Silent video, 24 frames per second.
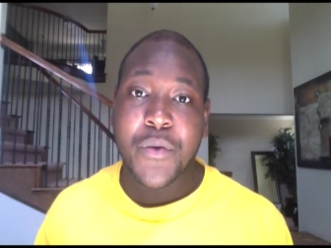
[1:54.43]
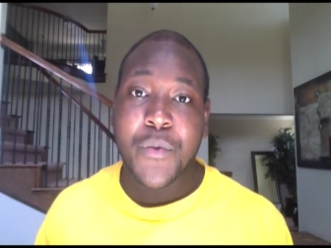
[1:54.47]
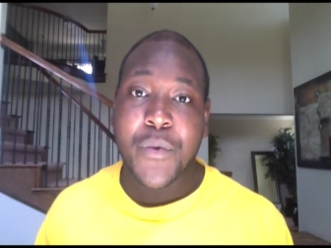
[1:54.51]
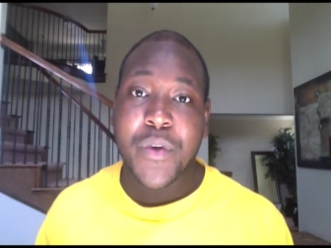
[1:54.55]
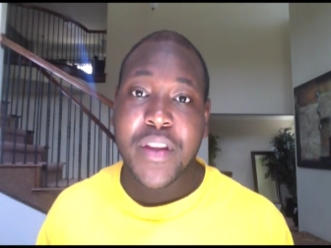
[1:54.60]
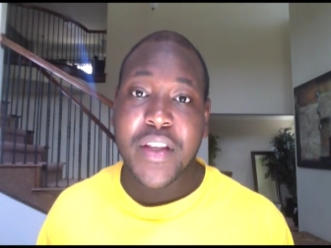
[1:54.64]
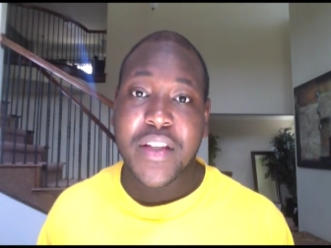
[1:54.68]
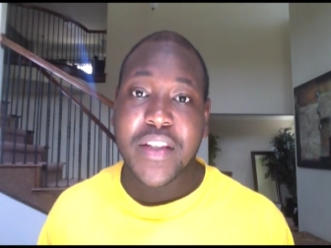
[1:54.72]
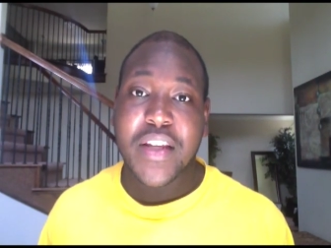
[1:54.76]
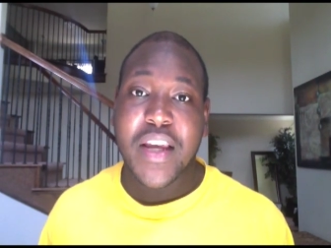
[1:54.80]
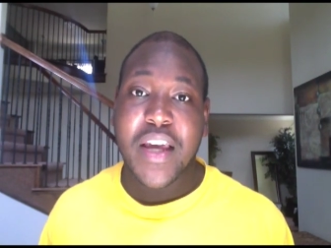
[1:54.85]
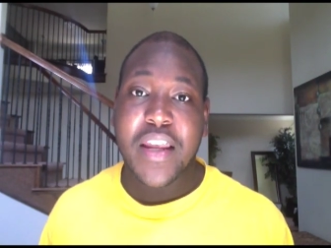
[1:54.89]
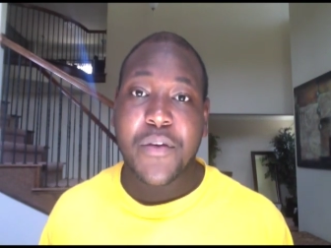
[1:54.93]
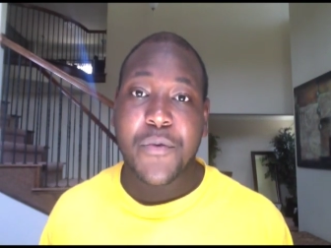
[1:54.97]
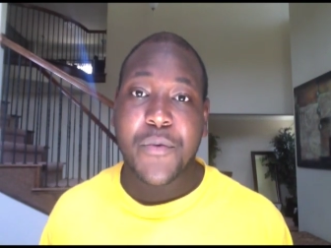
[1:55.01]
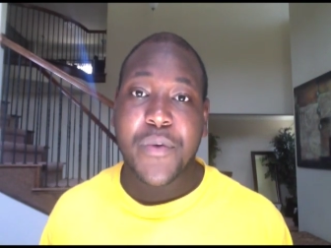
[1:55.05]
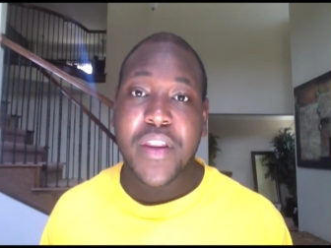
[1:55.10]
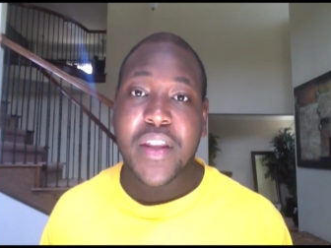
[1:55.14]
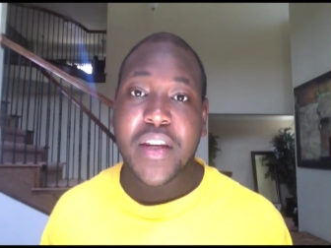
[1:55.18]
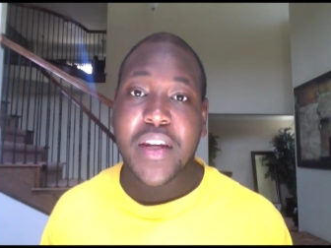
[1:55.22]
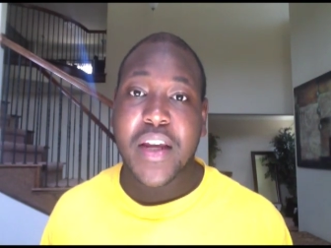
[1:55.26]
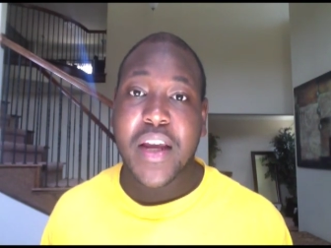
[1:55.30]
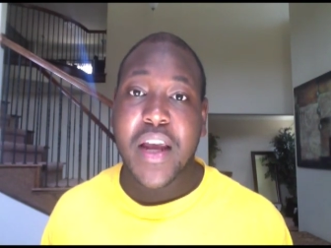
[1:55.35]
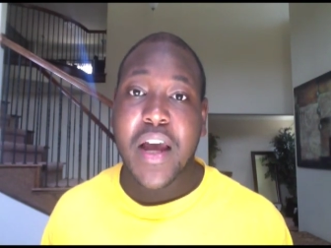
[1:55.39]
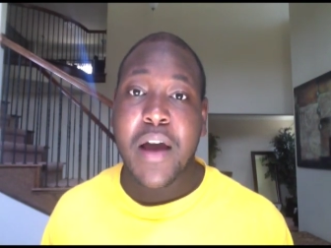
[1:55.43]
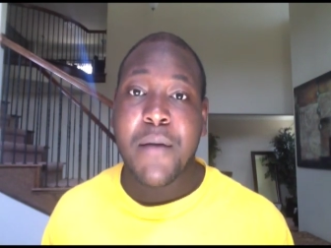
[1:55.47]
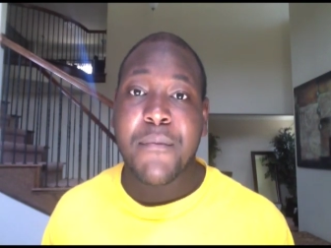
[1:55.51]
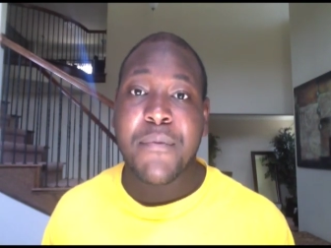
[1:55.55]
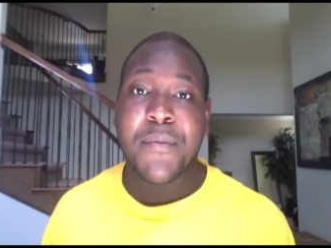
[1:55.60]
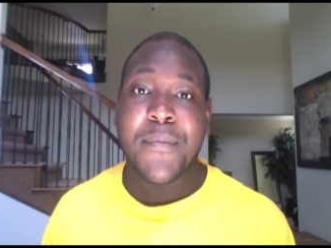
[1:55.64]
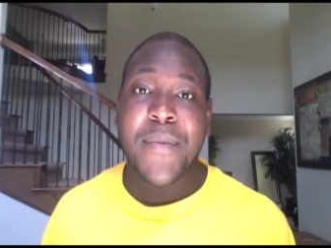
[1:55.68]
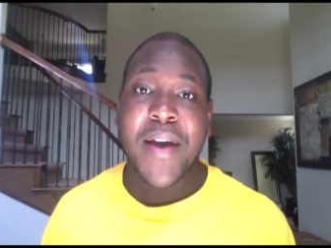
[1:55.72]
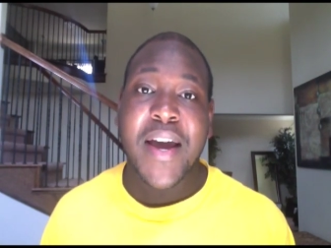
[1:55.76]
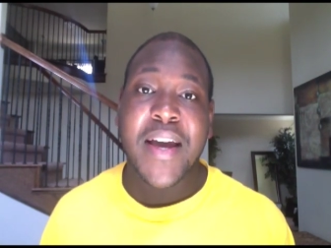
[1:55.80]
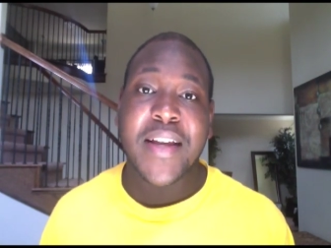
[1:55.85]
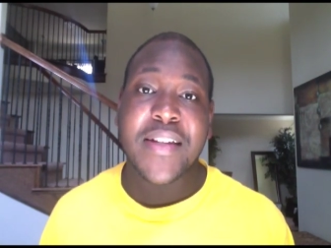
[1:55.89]
the one that's kind of willing to
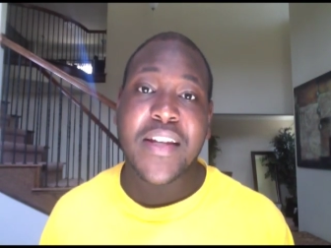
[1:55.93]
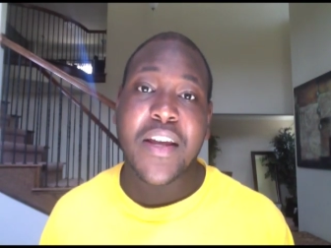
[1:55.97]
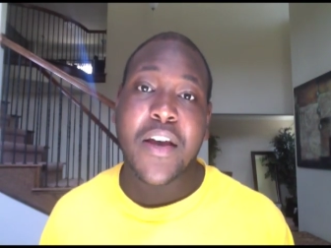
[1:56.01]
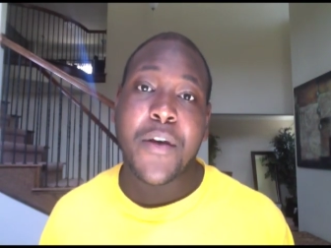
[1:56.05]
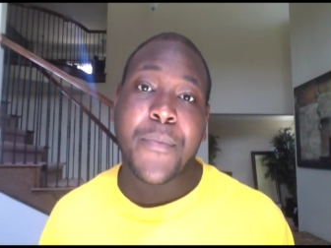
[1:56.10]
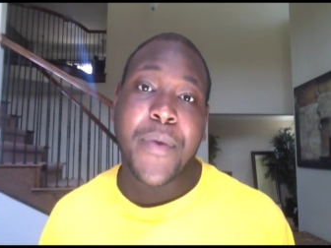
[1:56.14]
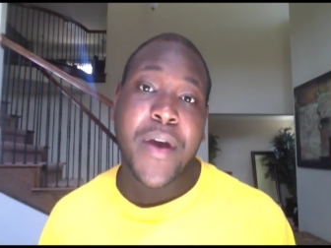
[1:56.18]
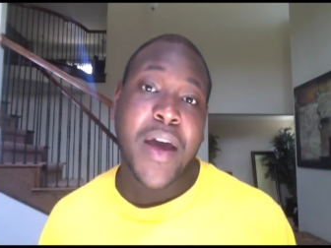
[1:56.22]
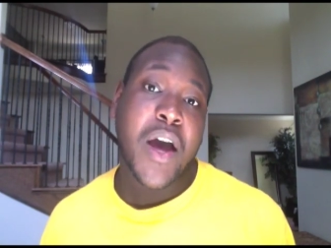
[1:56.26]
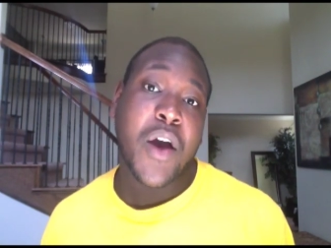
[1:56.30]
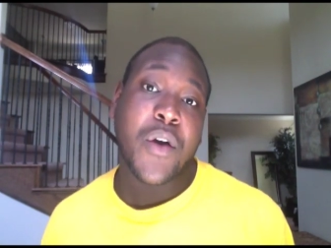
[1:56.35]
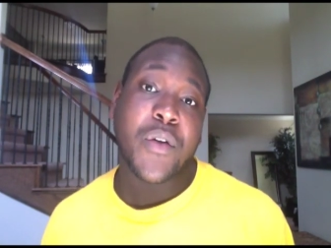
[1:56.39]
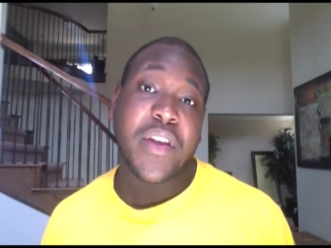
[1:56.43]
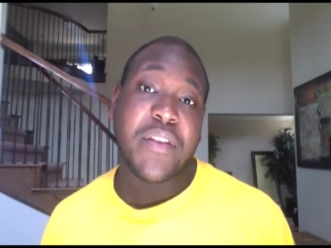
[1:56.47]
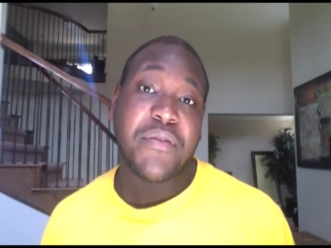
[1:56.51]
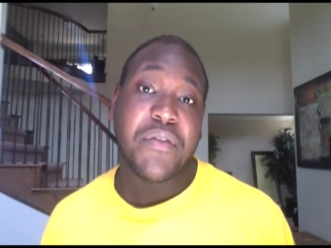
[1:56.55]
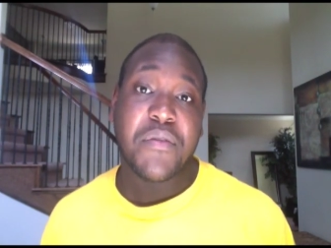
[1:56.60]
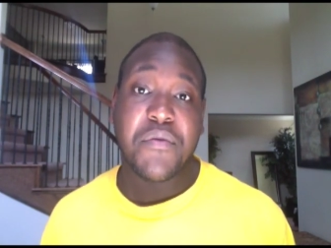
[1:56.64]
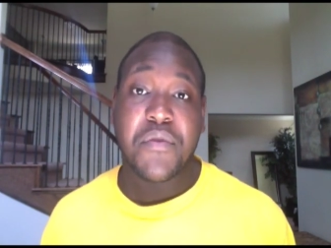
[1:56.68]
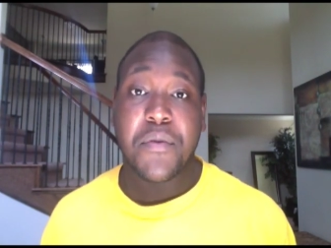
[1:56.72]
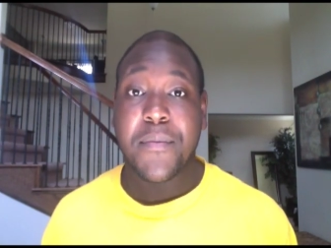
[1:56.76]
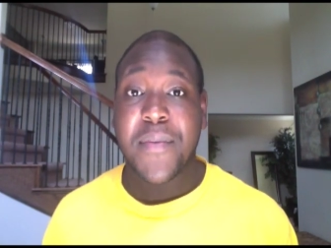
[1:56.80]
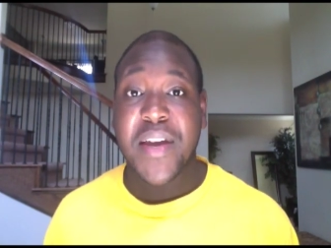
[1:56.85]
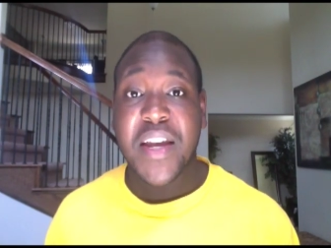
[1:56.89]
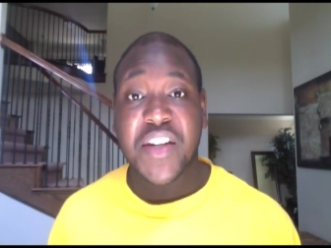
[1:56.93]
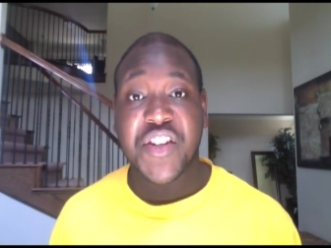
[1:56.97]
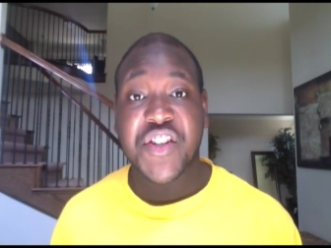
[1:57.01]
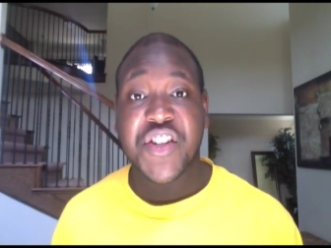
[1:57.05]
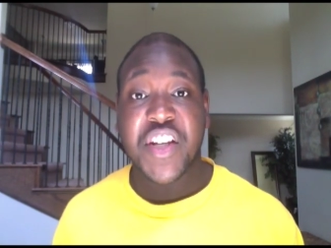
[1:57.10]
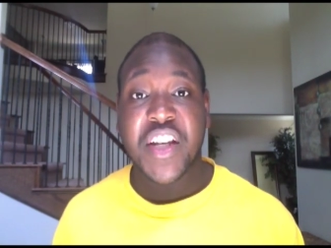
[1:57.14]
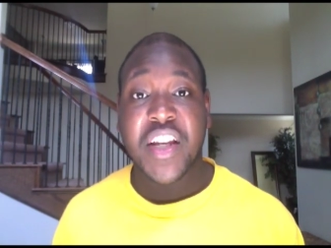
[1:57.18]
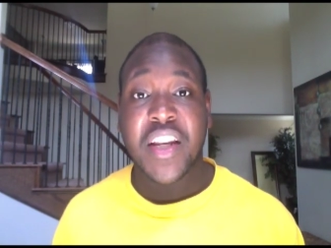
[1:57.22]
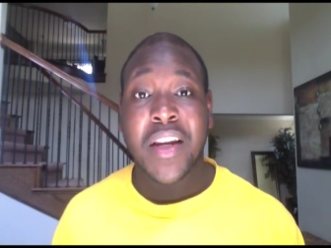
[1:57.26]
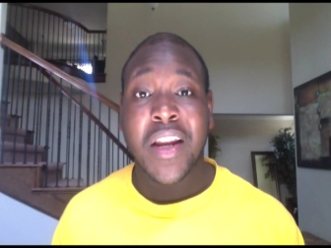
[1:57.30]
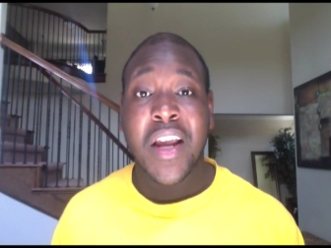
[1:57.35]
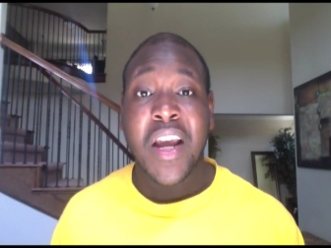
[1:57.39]
compromise, help out, give
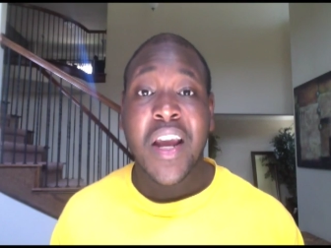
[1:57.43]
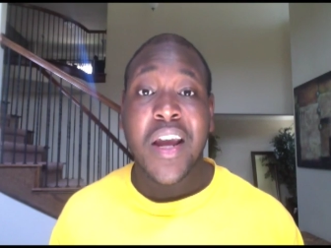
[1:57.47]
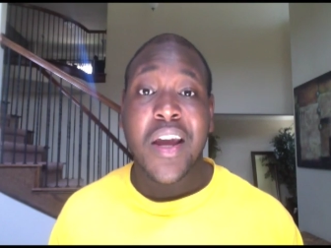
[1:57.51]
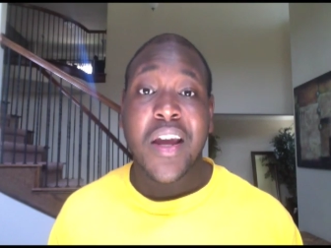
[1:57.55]
information.